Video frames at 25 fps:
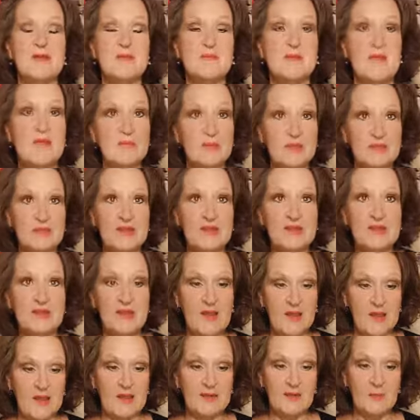people
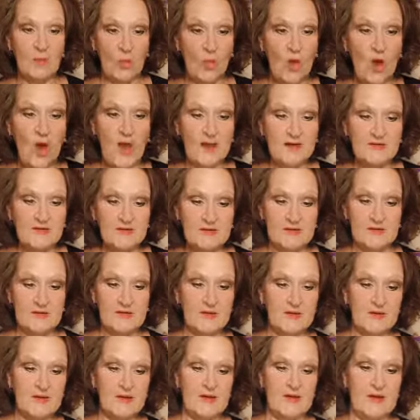need and want
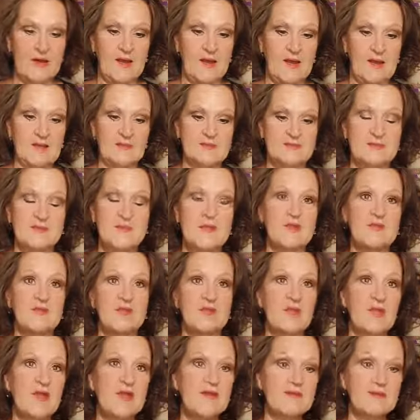uh, to make
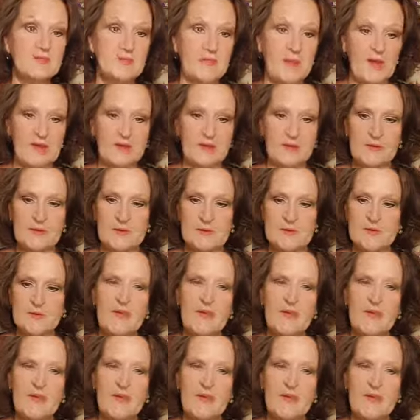their lives better.